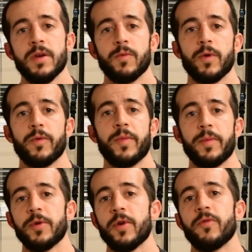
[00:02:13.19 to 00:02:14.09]
where we
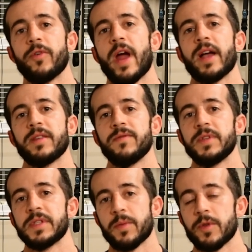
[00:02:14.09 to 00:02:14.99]
might be overactive
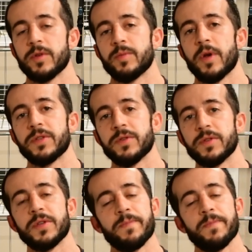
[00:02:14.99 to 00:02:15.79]
in some of those muscles.